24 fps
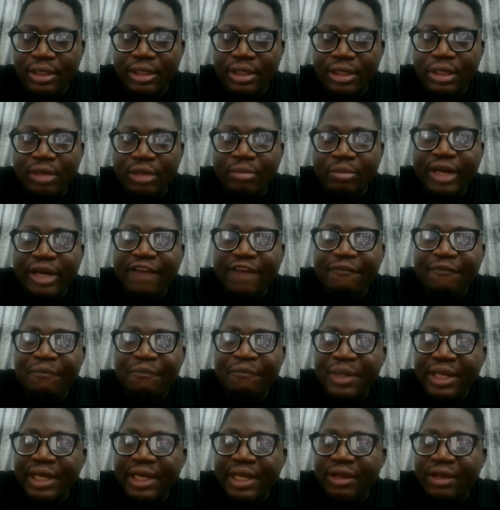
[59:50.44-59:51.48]
But I've
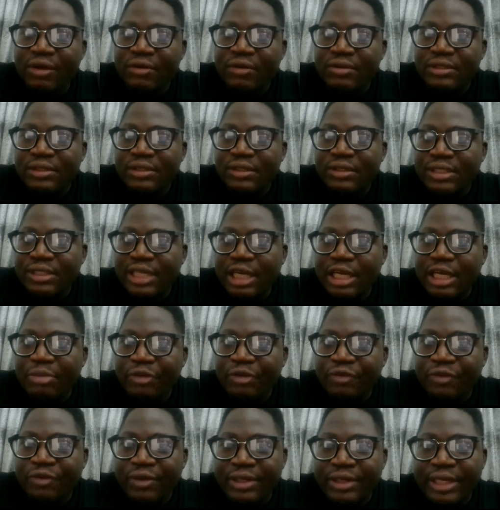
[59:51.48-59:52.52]
been a consultant
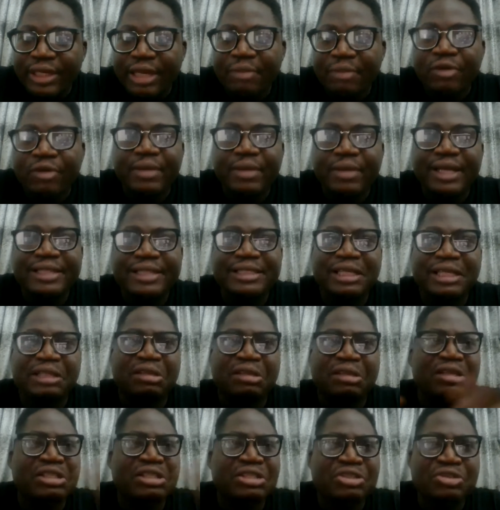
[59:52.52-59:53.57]
before that, but my
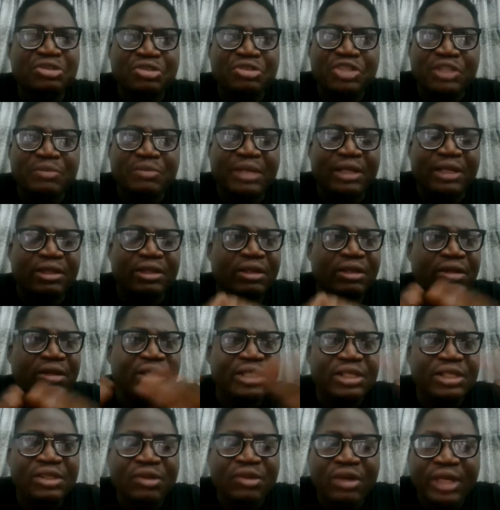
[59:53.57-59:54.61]
technology use, my
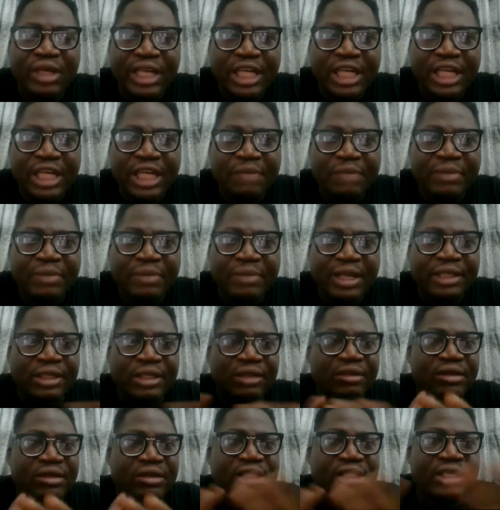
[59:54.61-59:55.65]
technology knowledge, my
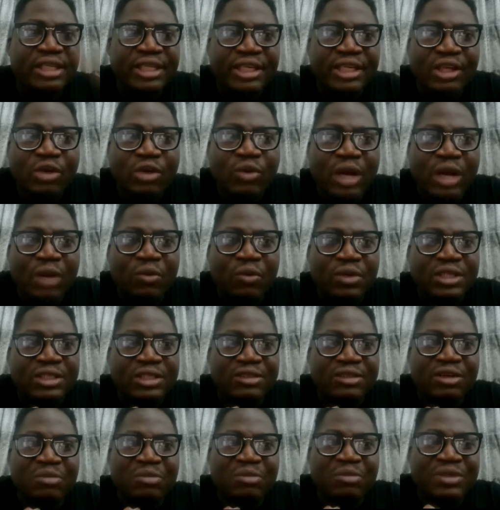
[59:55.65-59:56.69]
technology lingua
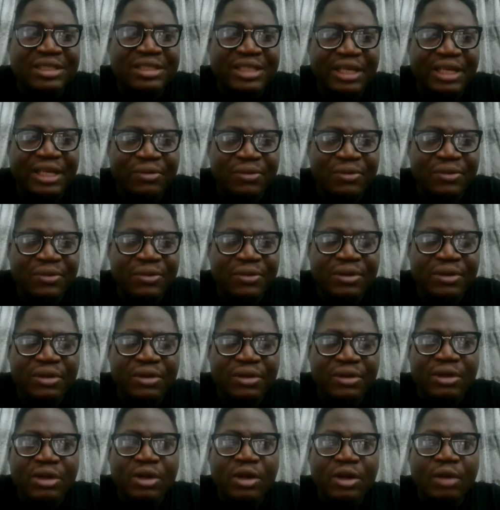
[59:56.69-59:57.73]
was almost zero.
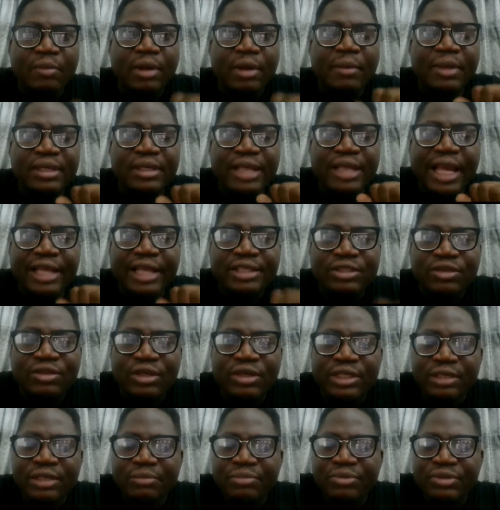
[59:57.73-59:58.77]
But maybe I
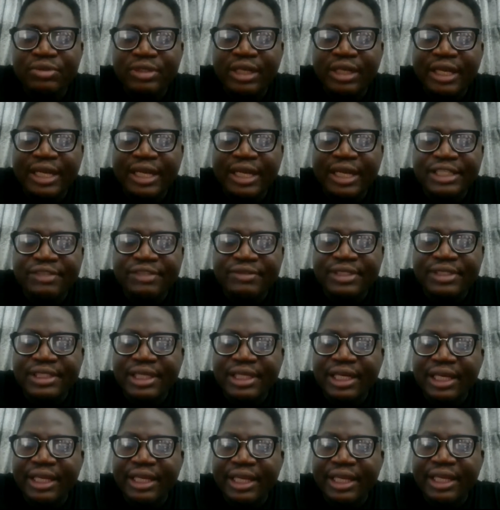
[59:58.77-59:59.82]
saw the book Get Rich
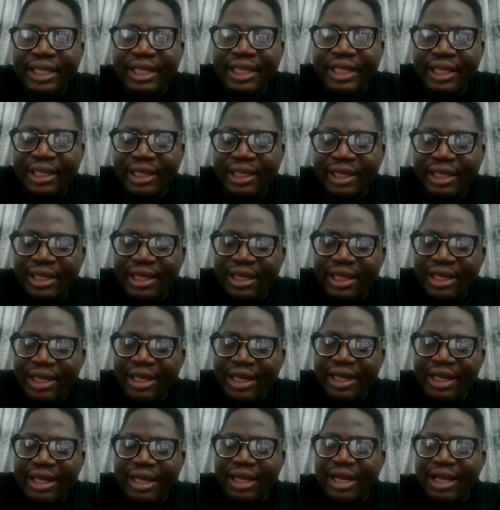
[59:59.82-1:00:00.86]
Click.
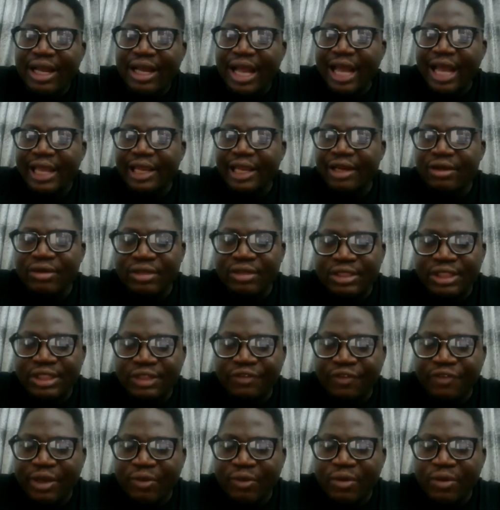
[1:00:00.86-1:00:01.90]
I ignored it
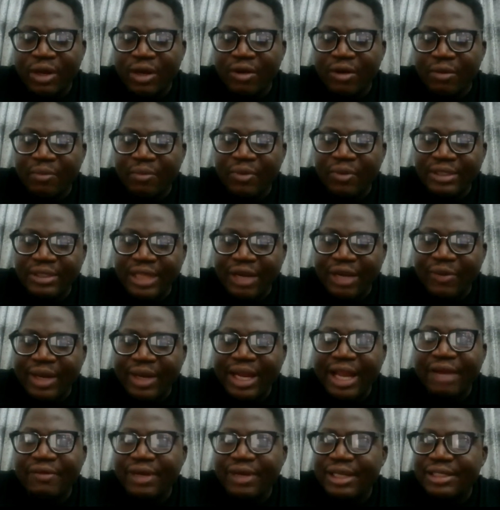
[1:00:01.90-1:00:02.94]
for a while, but when I
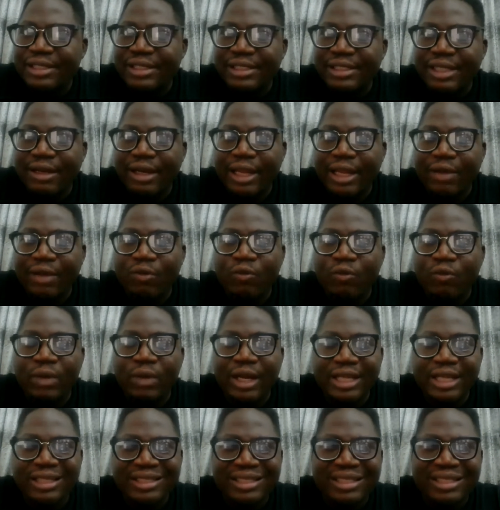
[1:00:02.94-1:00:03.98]
read it, I was like, what?
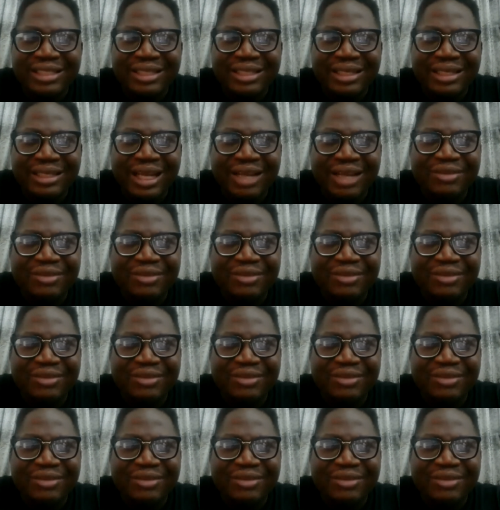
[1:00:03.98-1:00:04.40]
Are you